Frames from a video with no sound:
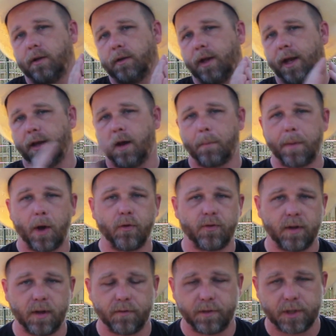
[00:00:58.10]
like
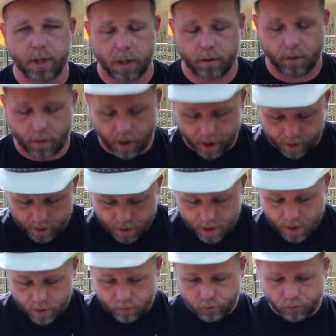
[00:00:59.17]
opposing of each other, right?
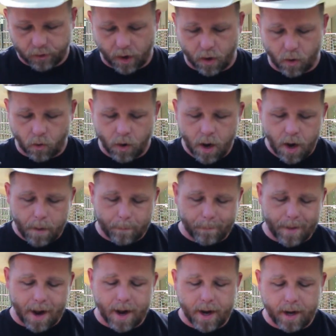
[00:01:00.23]
So
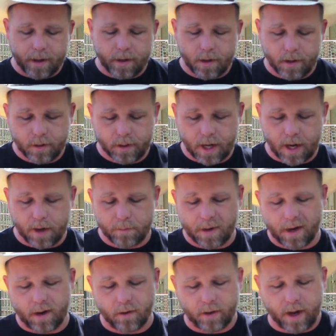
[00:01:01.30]
mine came
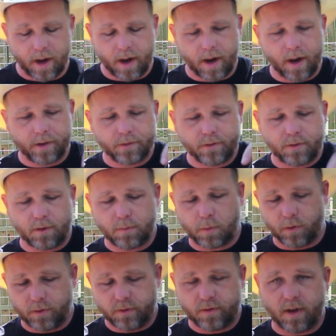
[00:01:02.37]
out at
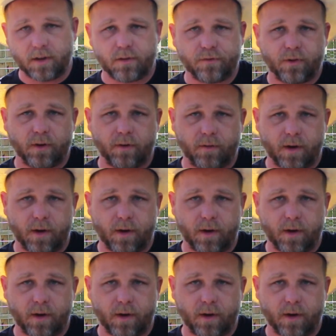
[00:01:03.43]
6.6 for the